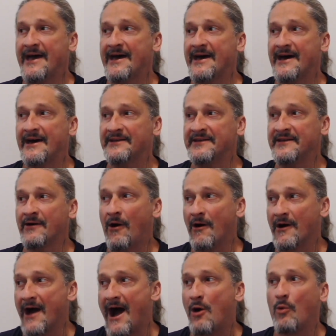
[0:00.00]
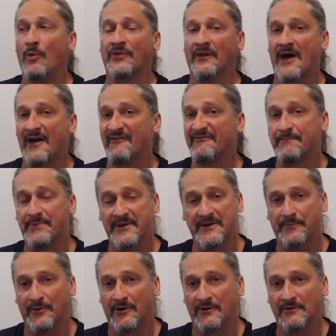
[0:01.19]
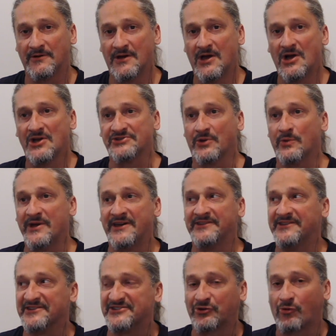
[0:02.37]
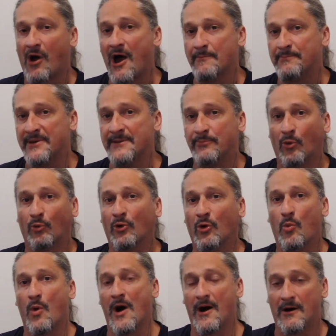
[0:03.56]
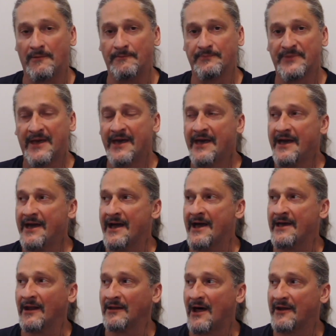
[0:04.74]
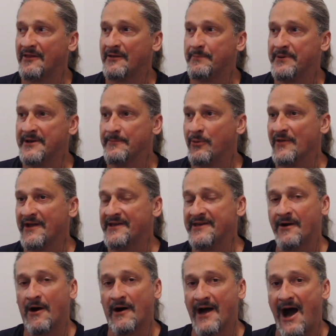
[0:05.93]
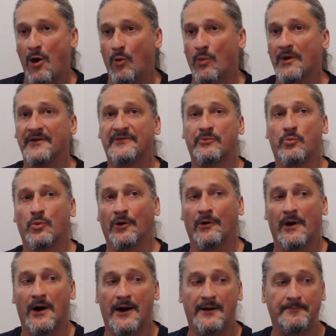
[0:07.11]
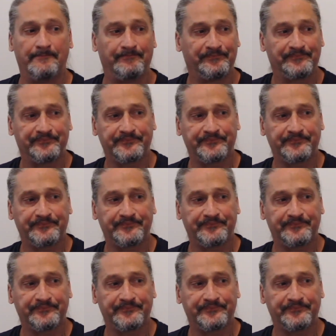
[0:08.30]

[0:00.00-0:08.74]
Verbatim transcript: And he hung out with a lot of people so he could describe people real well. And a lot of the people that he hung out with were, uh,